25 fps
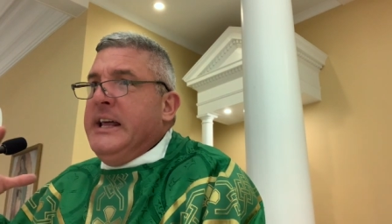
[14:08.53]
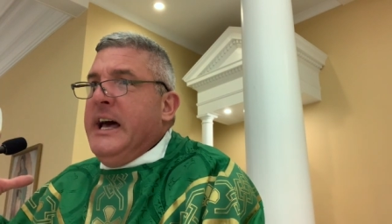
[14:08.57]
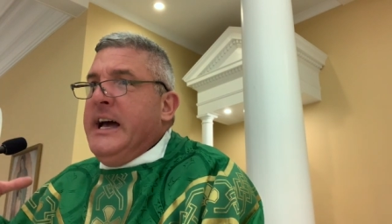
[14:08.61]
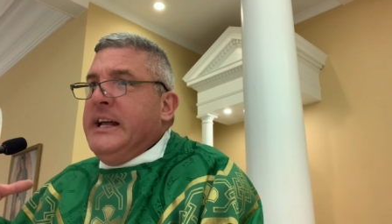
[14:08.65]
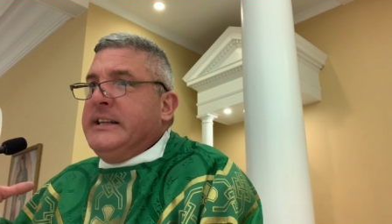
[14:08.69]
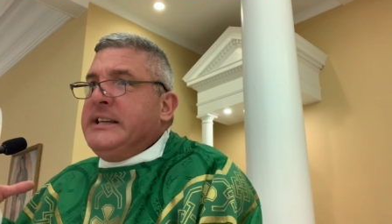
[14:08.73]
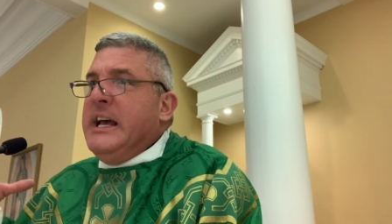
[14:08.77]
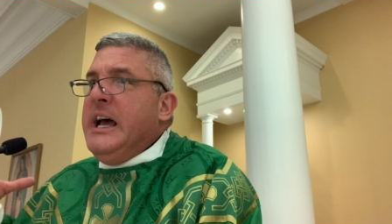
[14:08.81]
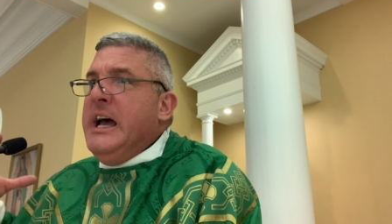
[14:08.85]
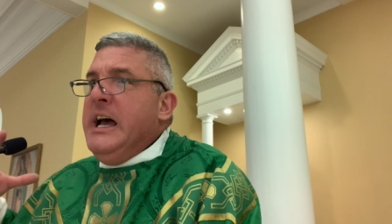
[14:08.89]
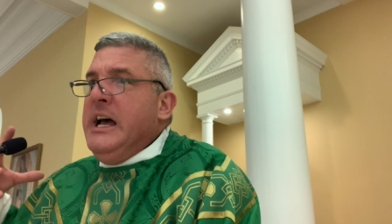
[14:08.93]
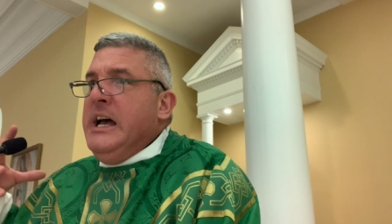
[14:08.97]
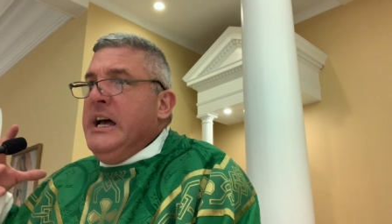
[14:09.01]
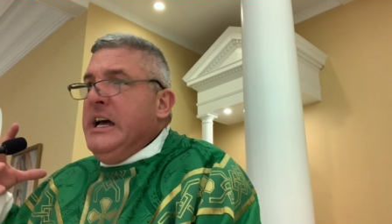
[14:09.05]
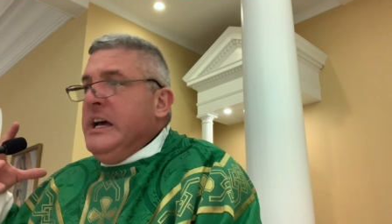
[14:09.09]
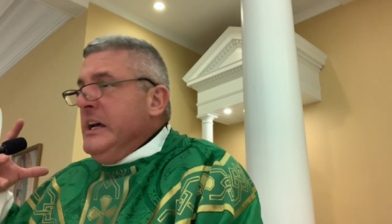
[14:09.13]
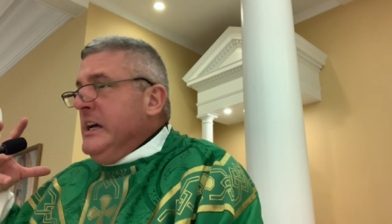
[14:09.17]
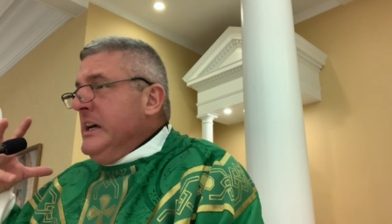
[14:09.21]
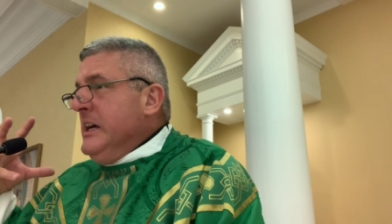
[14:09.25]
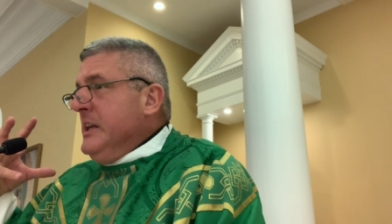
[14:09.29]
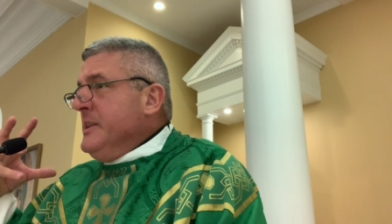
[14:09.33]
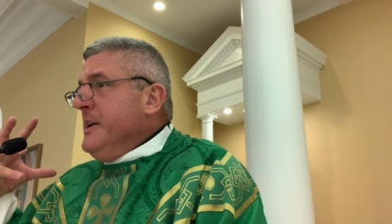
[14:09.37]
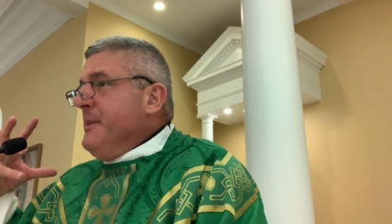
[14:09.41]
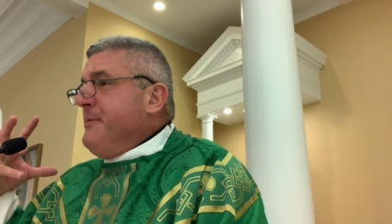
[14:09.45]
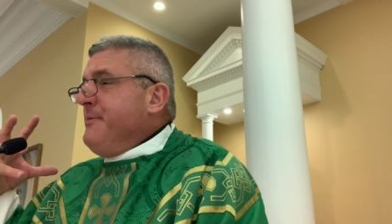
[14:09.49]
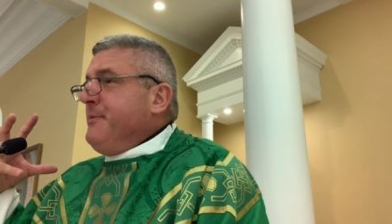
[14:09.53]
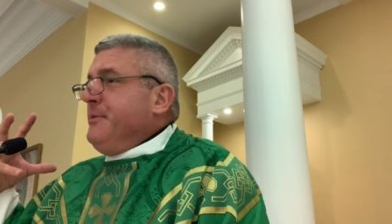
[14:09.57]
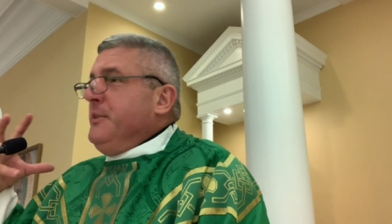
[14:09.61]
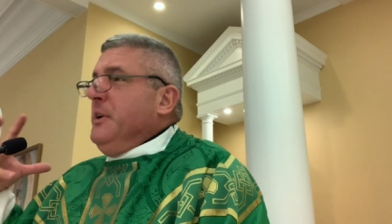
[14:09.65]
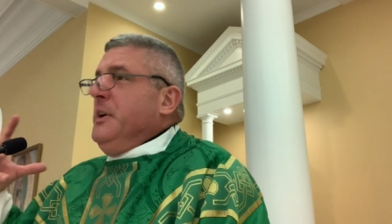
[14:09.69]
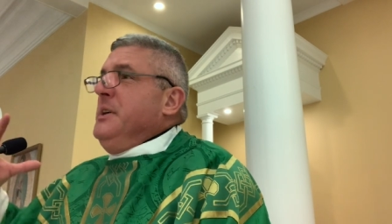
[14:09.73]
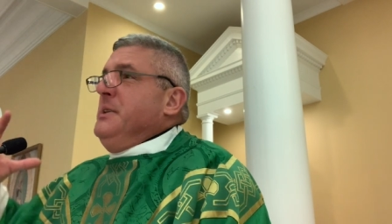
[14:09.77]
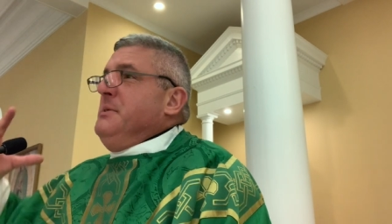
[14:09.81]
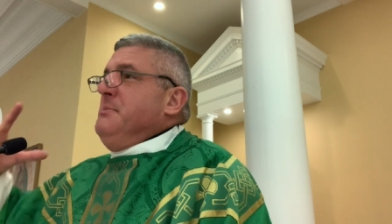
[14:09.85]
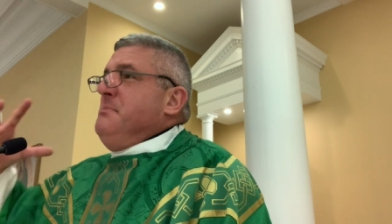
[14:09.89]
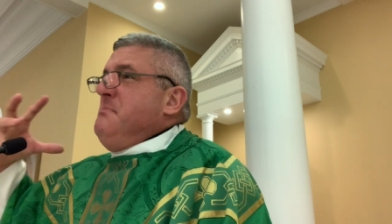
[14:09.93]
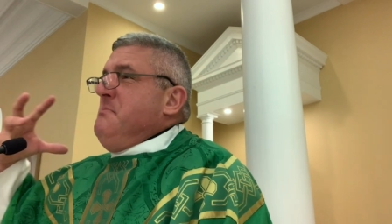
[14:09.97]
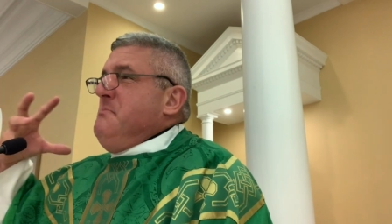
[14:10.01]
That's the
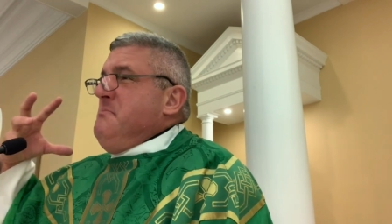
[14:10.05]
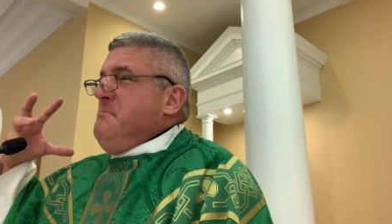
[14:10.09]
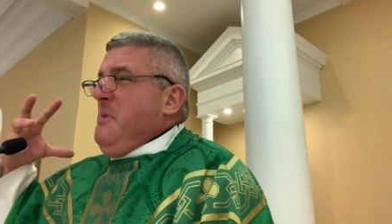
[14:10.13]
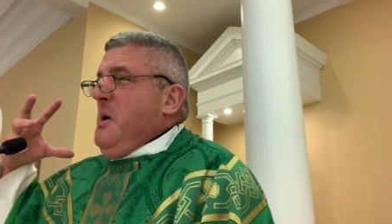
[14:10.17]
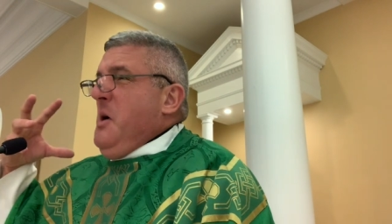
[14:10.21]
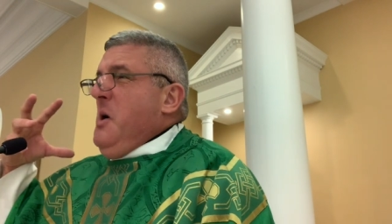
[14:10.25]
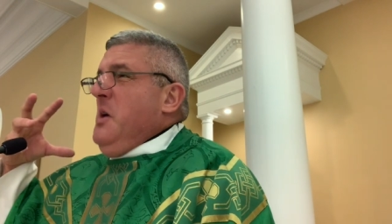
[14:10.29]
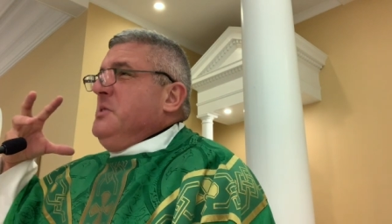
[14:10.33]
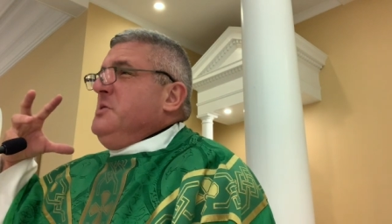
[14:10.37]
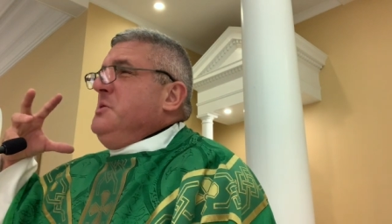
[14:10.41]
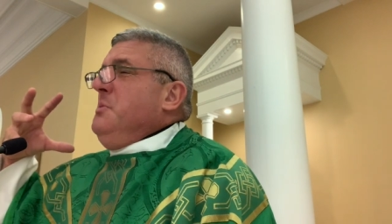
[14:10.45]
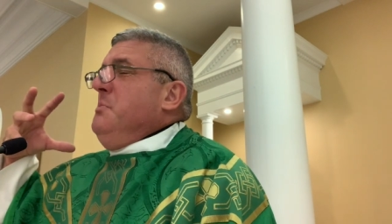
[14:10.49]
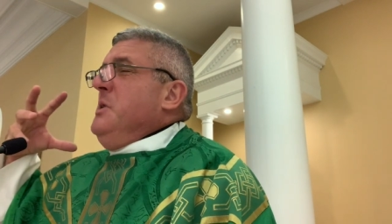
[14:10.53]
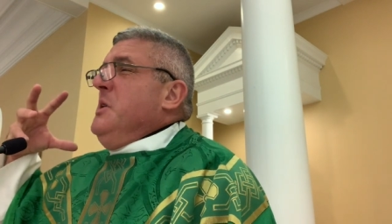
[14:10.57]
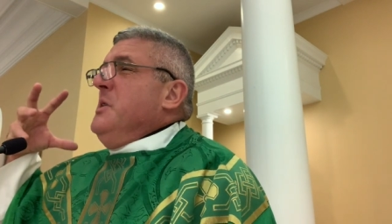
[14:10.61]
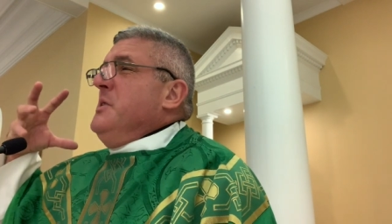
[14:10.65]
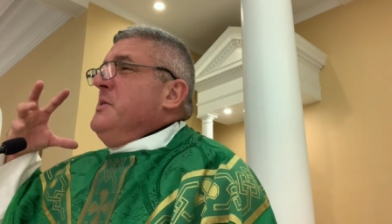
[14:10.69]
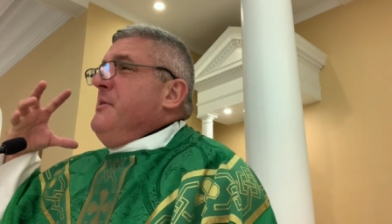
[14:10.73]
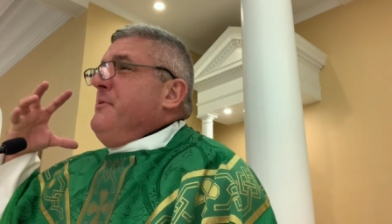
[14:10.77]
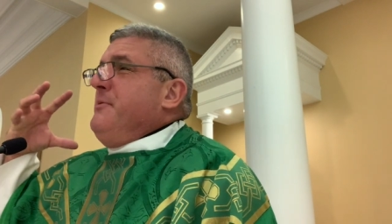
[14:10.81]
front, should be on